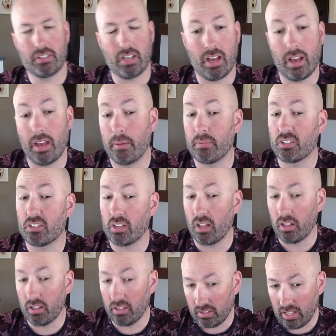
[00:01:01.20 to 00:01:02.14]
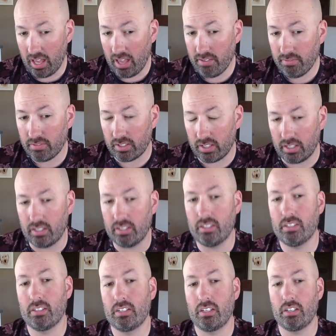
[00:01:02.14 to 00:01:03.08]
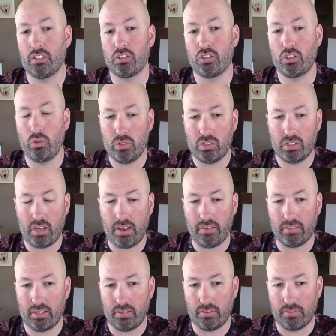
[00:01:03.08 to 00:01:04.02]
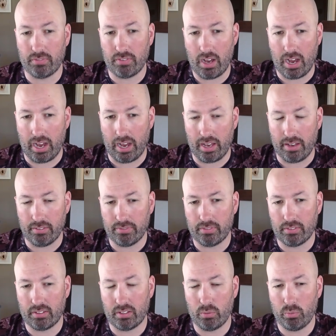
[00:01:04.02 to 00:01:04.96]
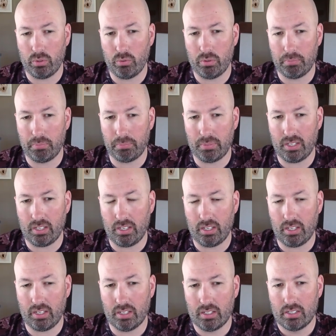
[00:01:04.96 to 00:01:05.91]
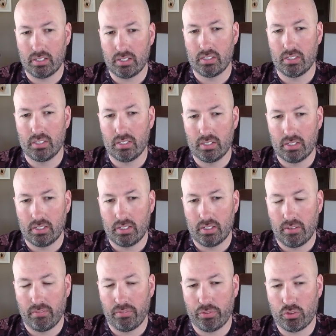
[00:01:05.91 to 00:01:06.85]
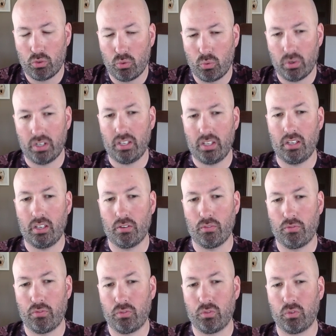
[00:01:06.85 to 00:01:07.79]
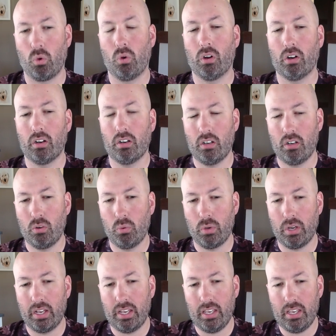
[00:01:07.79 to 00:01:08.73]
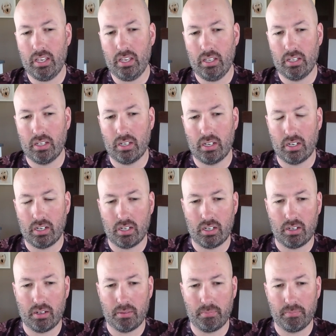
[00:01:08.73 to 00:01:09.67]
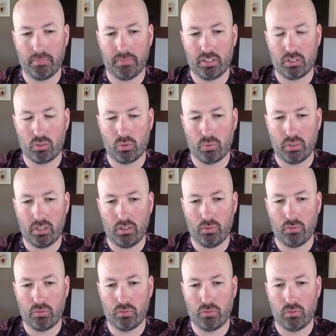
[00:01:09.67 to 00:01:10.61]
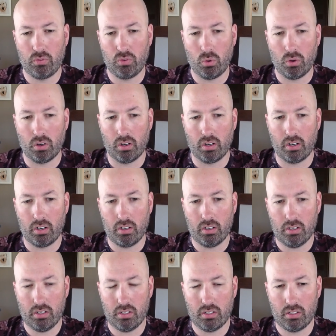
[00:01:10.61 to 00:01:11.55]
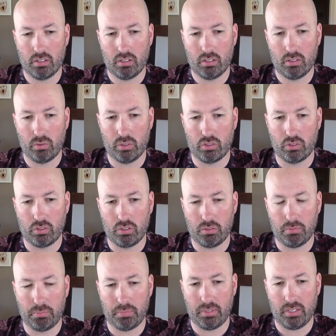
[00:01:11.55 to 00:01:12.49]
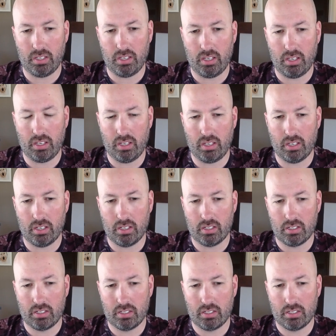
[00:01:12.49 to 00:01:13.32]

times 11 is 275. Then we would be 24 away. Um, 24, which would be